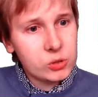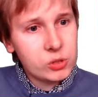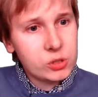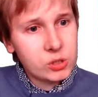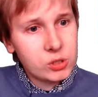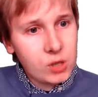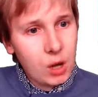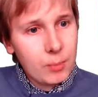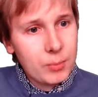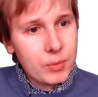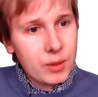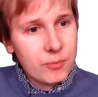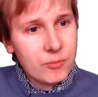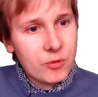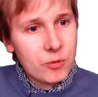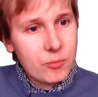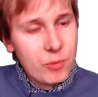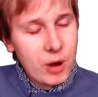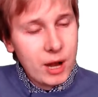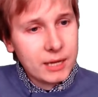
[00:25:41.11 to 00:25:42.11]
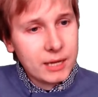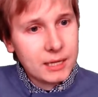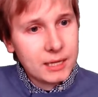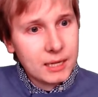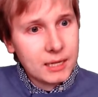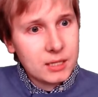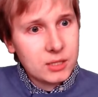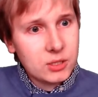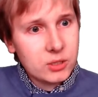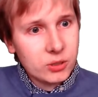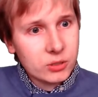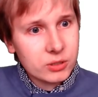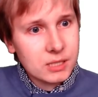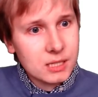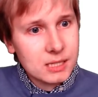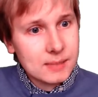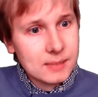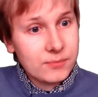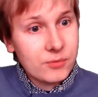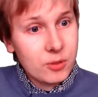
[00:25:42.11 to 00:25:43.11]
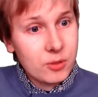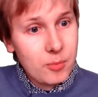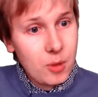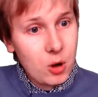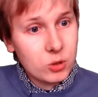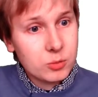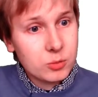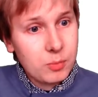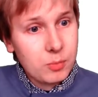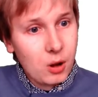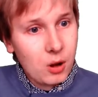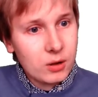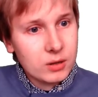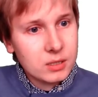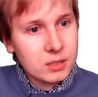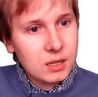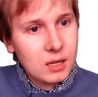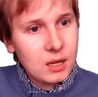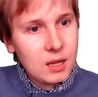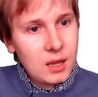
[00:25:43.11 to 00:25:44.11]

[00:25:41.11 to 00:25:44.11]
stop them from breaking into your system for the most part